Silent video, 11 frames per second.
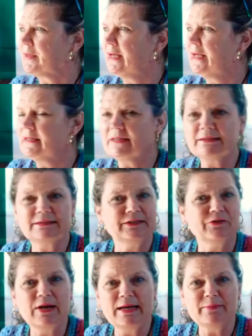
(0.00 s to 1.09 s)
And that's
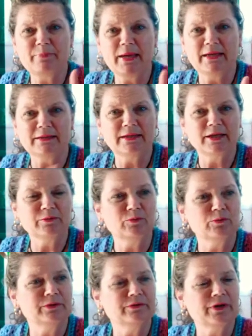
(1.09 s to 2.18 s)
really bad now
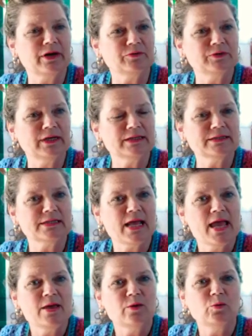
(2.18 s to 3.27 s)
all around us.
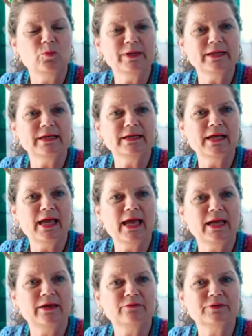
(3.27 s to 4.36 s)
We're going to
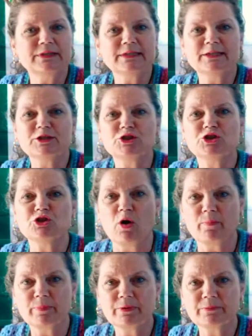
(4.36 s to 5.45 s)
have it in a shop.
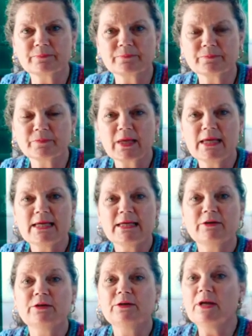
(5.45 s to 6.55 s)

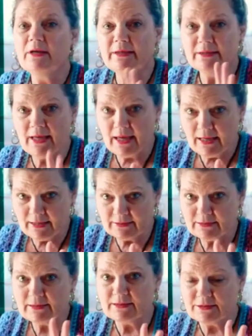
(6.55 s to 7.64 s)

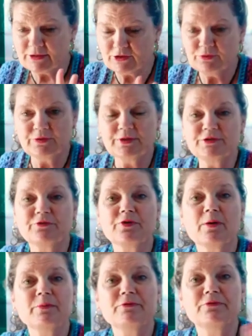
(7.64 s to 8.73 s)
And listen to this, from
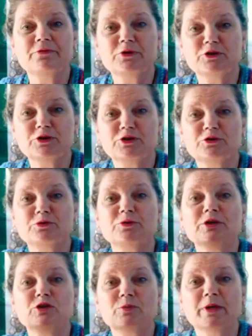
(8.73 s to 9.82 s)
the 1st to the
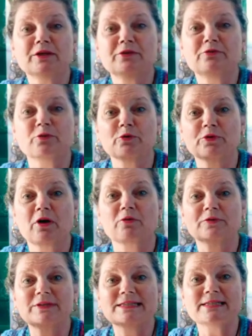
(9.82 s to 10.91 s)
24th
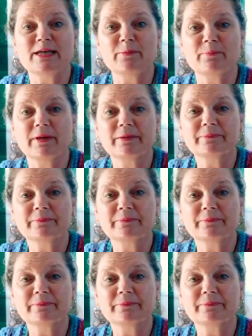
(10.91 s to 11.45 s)
of December.